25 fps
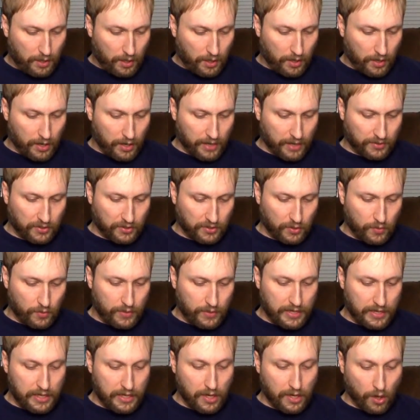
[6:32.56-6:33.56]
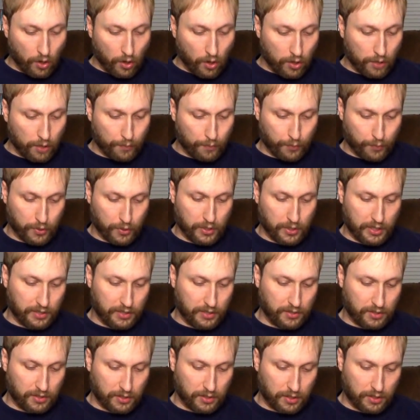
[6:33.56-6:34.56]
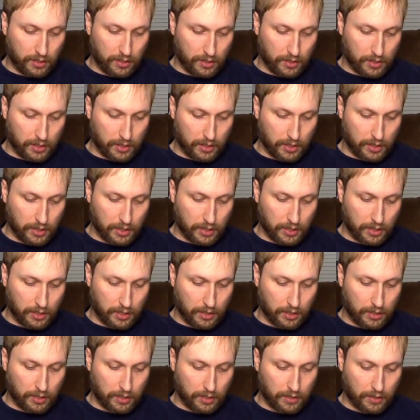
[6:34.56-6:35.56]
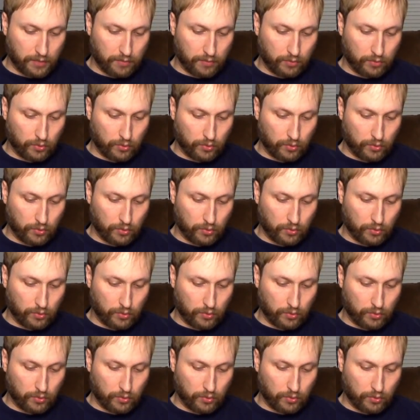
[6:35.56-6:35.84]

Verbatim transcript: All right, so the art print. Uh,